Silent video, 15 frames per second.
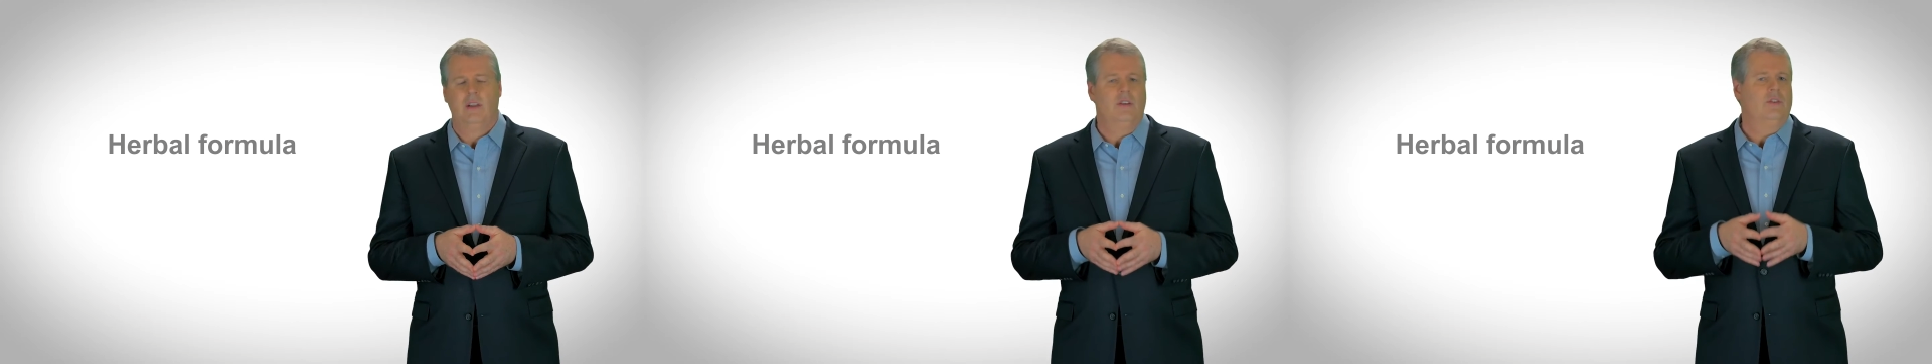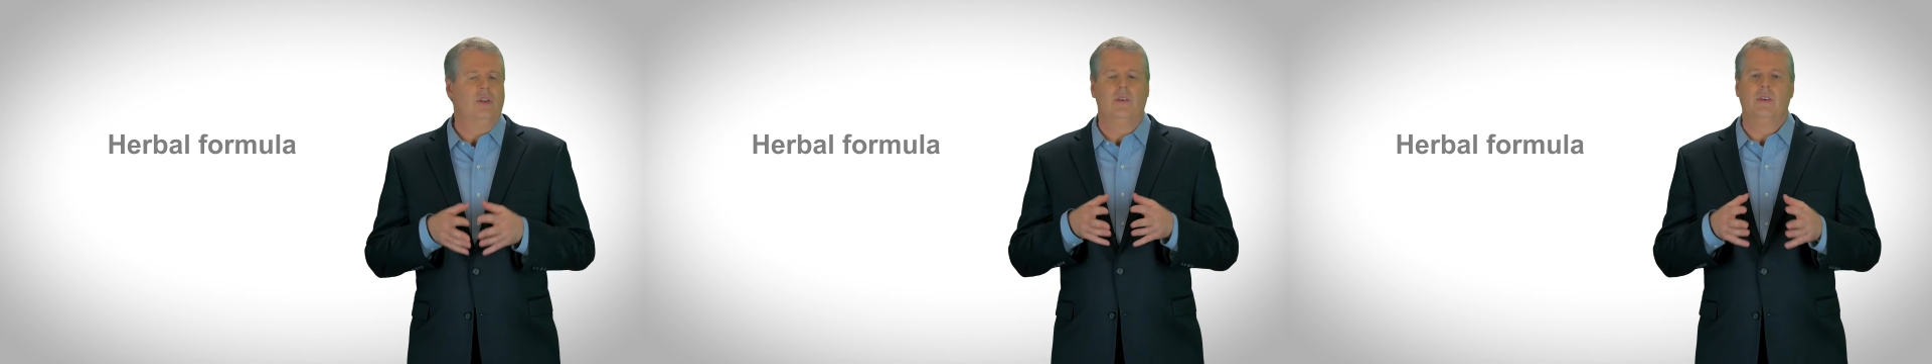
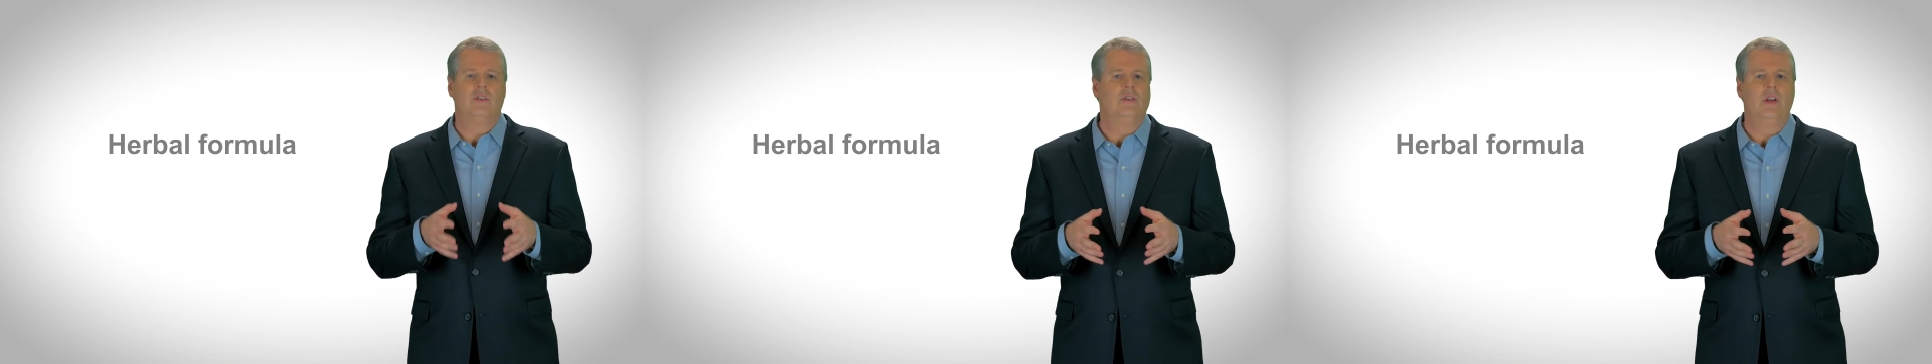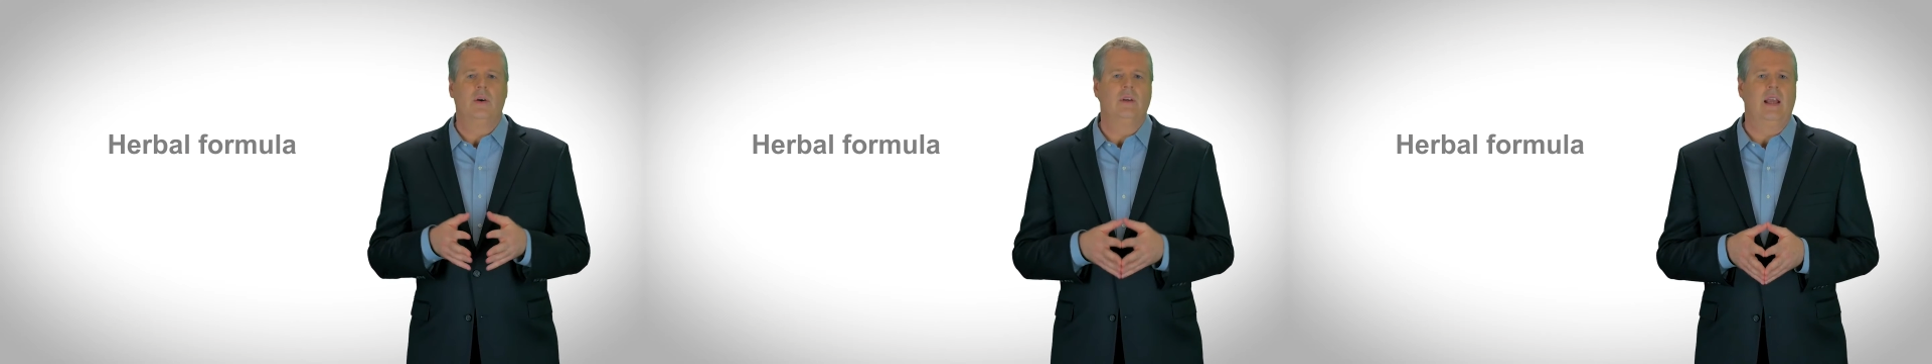so
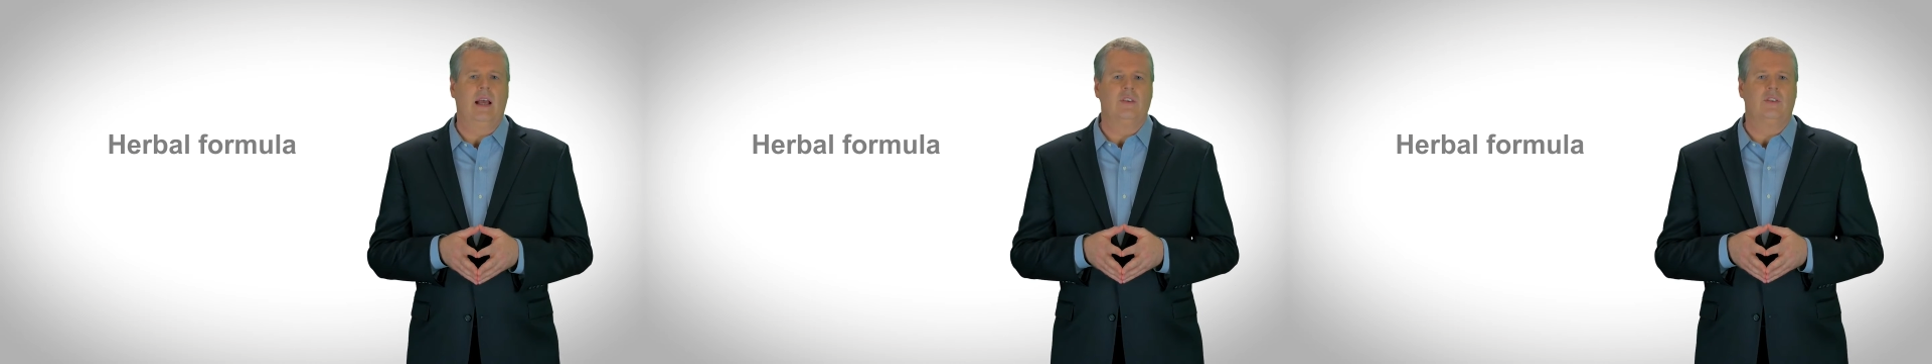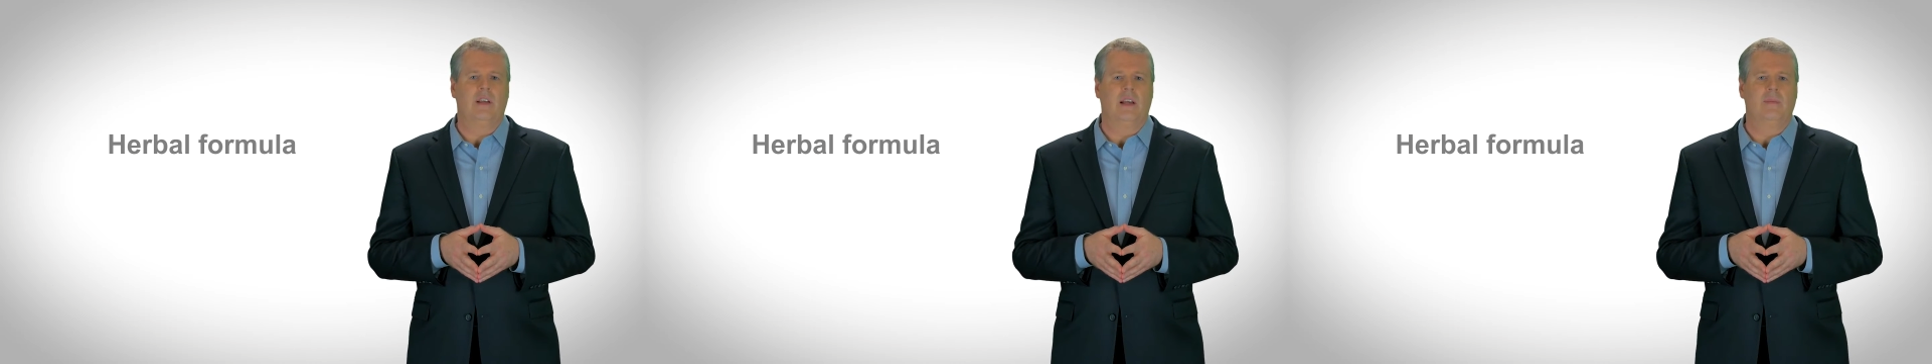there's no
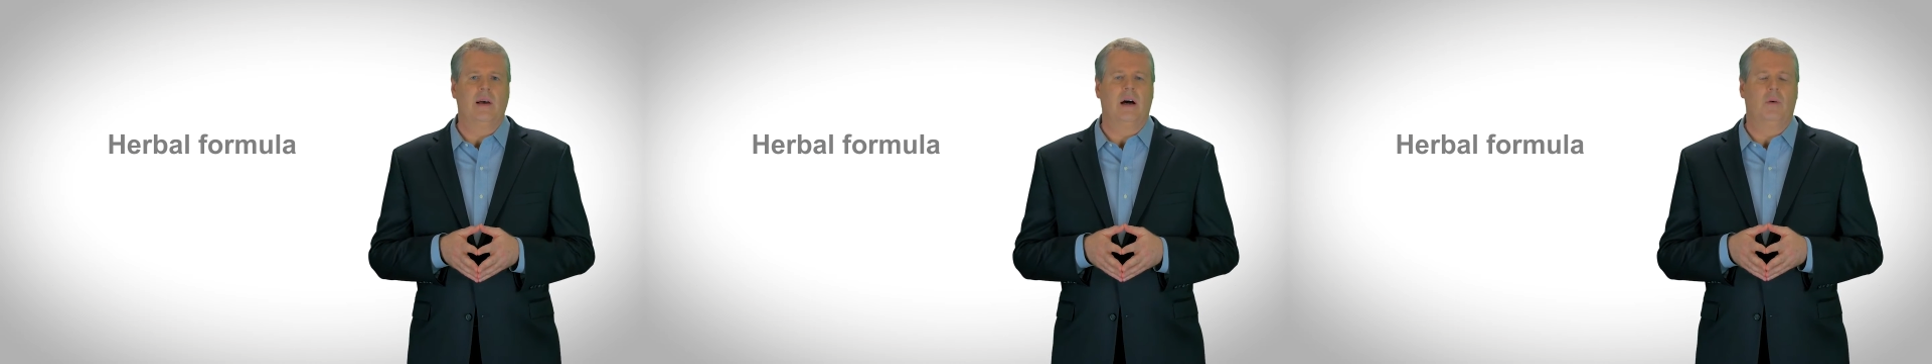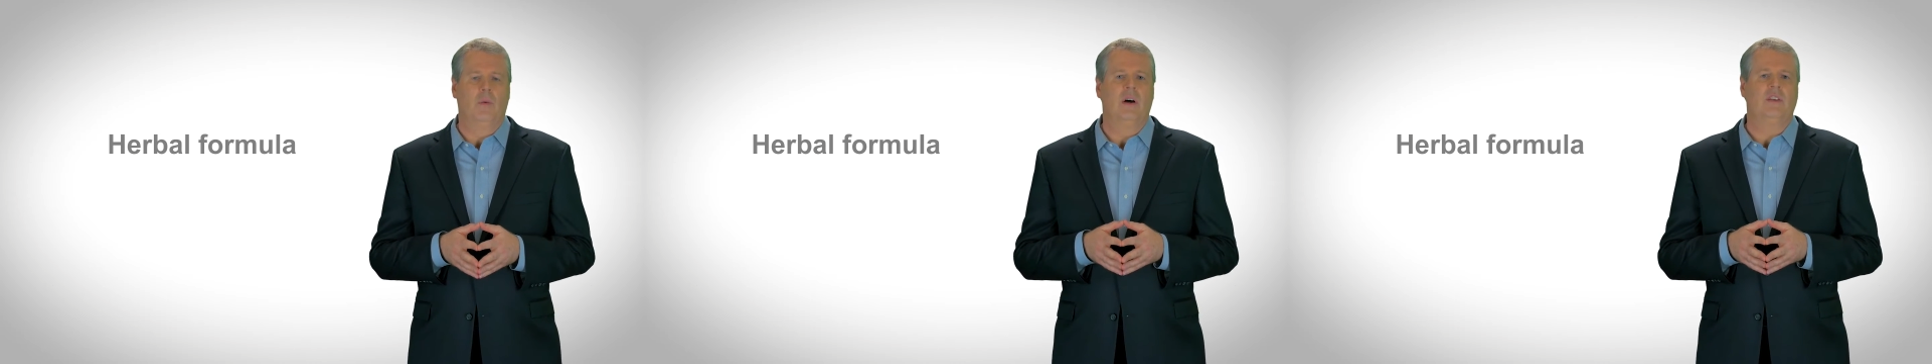guessing
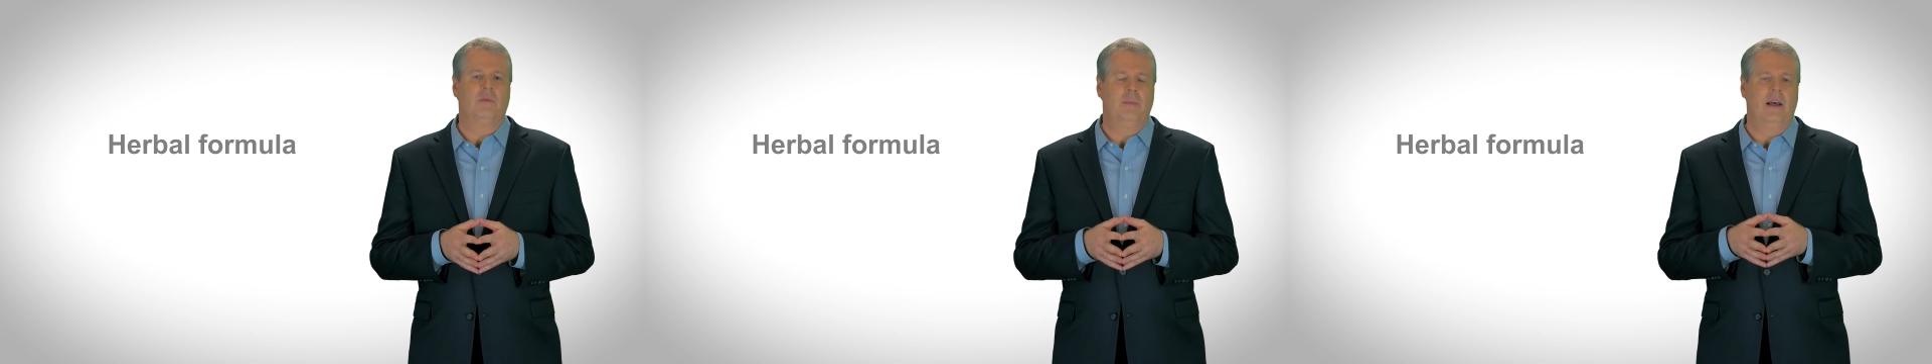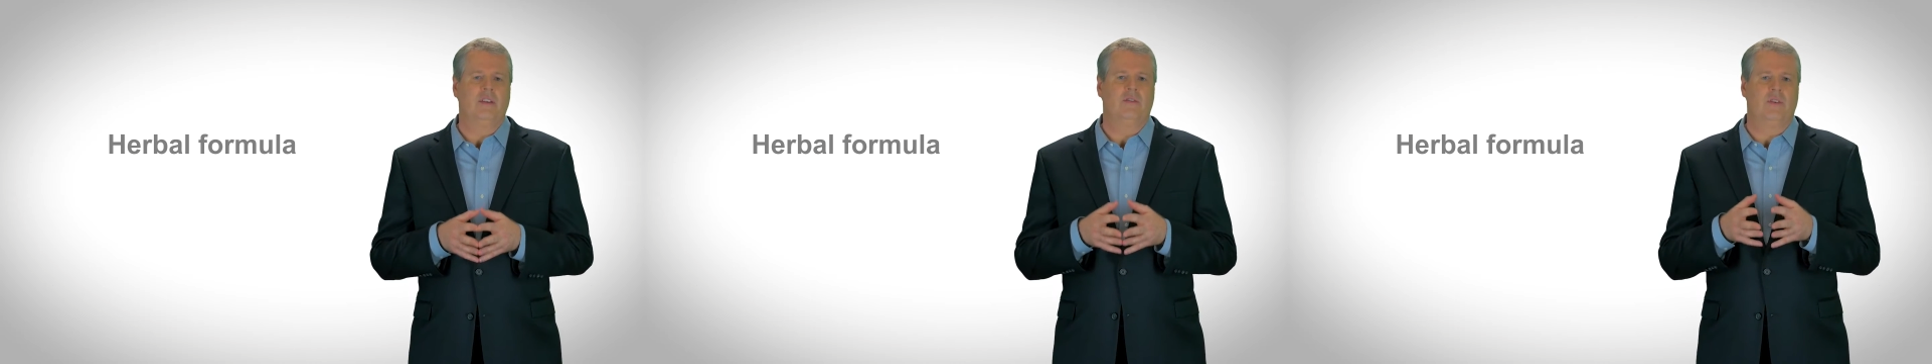about what's
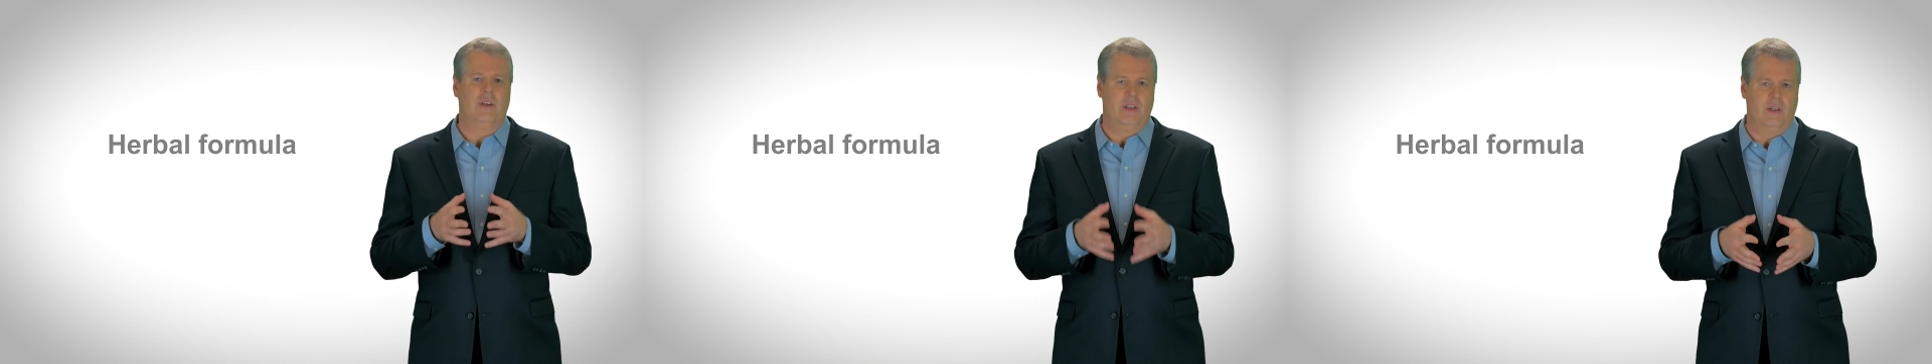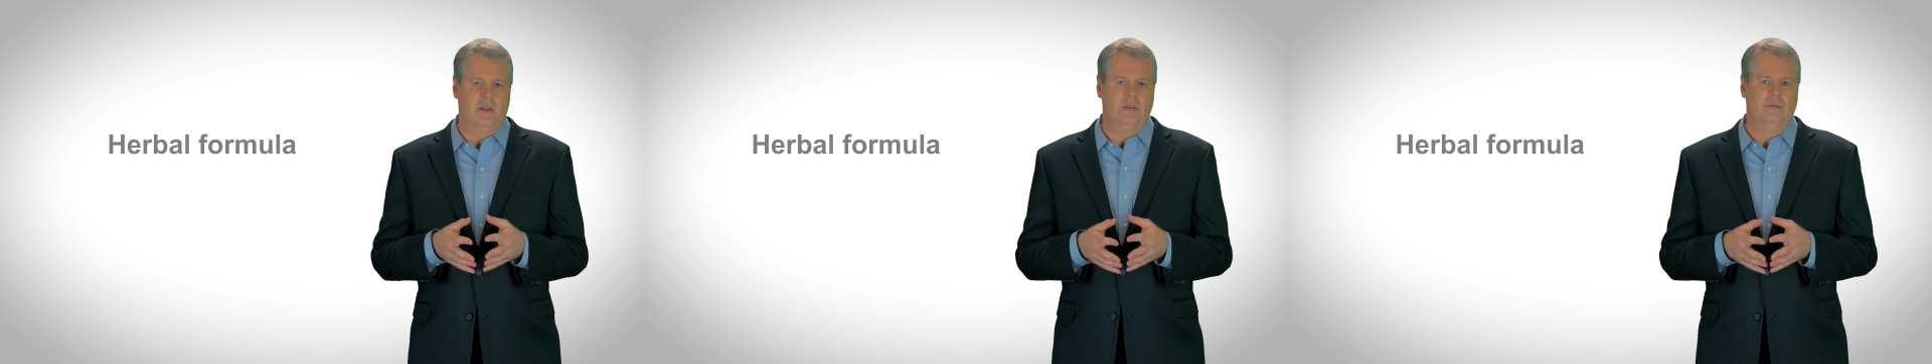best for
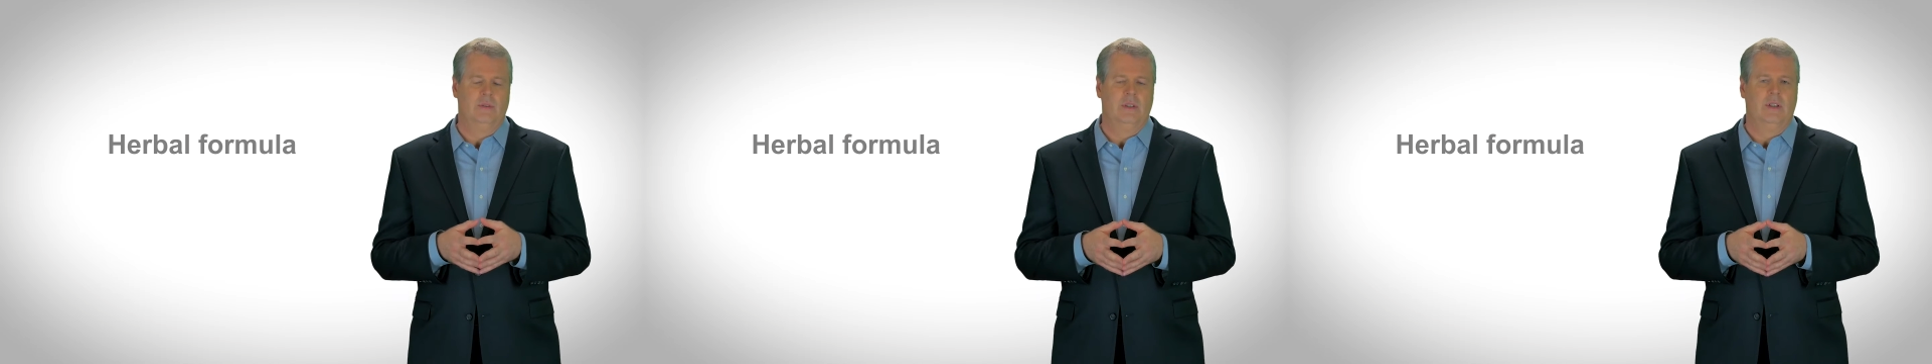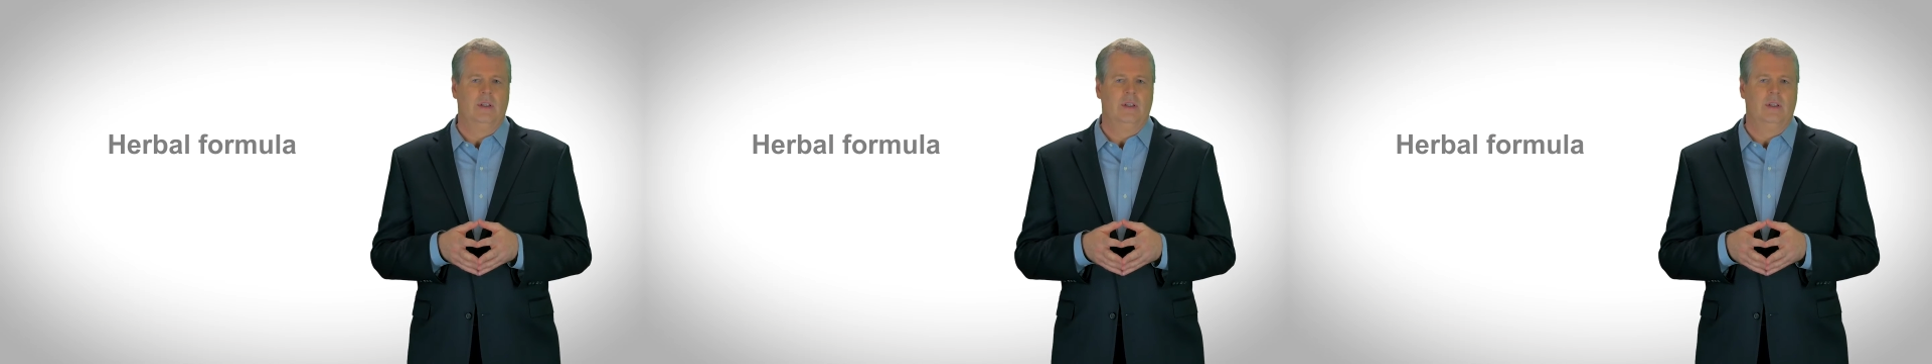you.